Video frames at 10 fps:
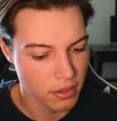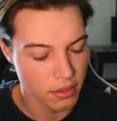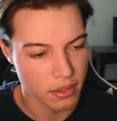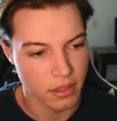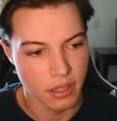
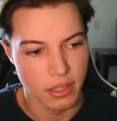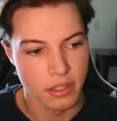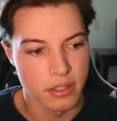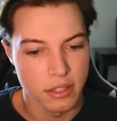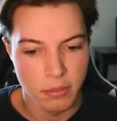I think
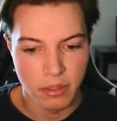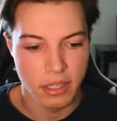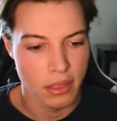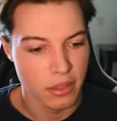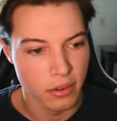it's something like
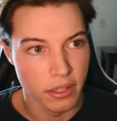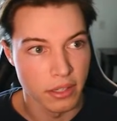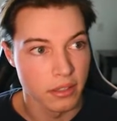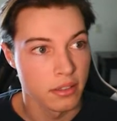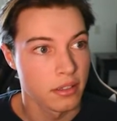thirty.
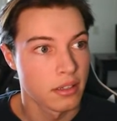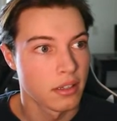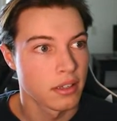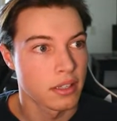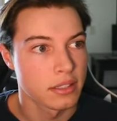
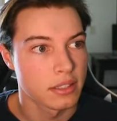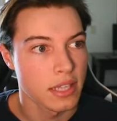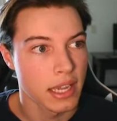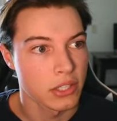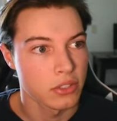Let's
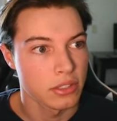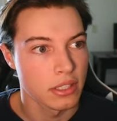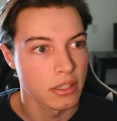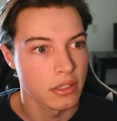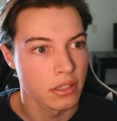actually
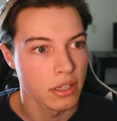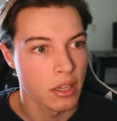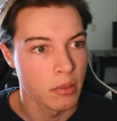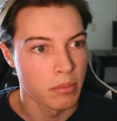look up